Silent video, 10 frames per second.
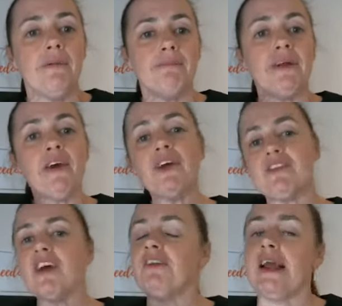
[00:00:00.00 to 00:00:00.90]
But there
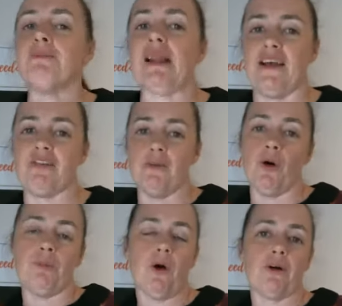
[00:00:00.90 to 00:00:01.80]
is definitely a place for
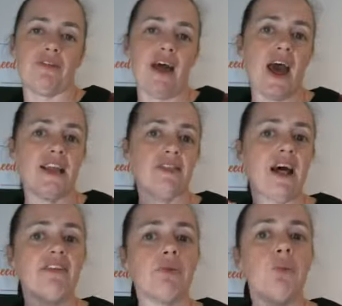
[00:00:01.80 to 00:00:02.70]
more blogs, and
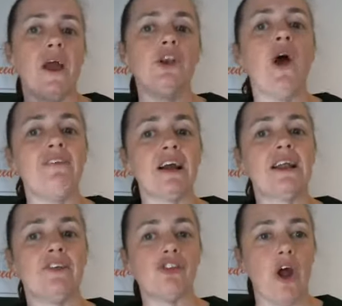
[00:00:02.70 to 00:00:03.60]
that's when you have a
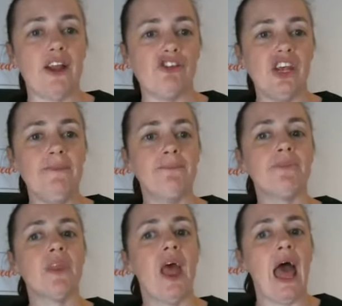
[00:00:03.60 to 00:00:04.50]
clear strategy
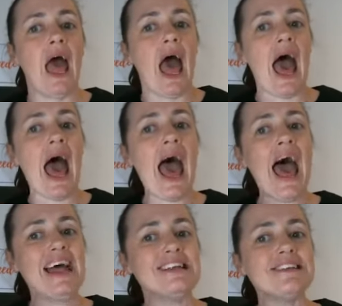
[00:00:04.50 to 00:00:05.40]

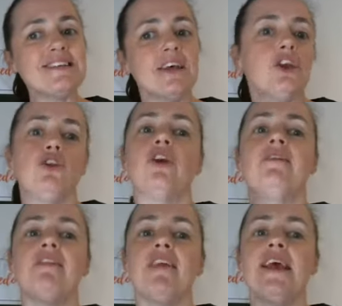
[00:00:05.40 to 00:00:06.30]
and you
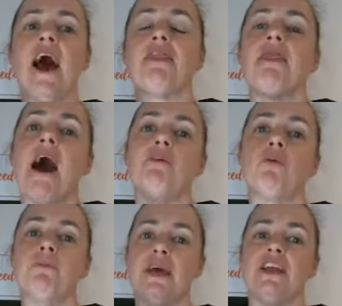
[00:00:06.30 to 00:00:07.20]
can see how that will
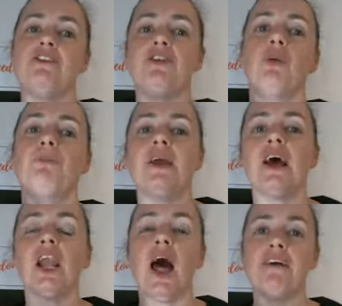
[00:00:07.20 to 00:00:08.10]
meet your
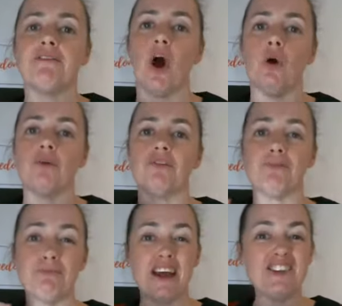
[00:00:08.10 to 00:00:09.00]
bigger life goals
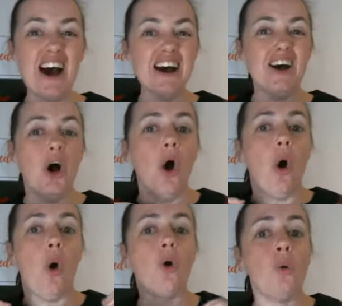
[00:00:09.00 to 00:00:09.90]
better
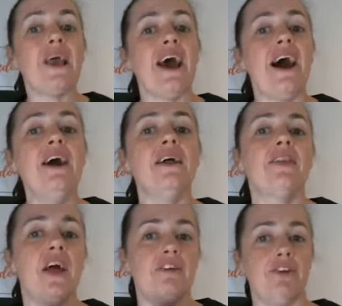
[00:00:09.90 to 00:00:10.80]
or quicker
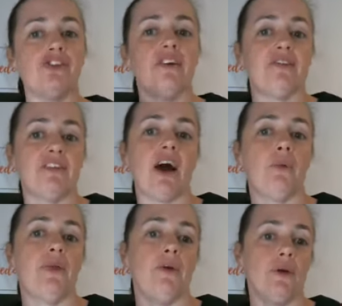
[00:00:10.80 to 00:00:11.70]
than if you just
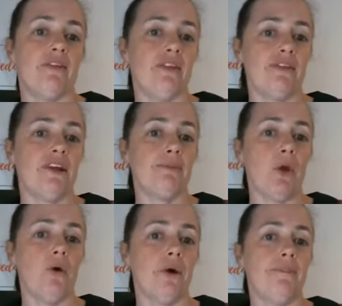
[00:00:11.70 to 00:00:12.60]
stuck with your existing blog.